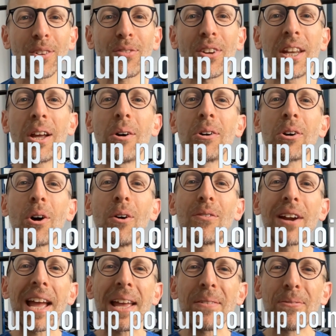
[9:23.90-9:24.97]
video and go over
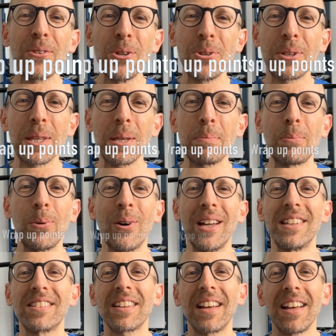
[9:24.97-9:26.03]
a few key
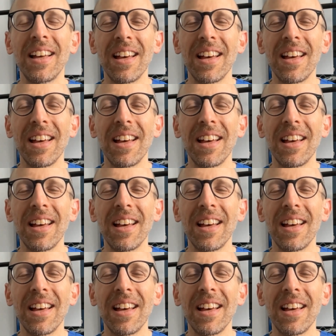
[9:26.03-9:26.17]
points.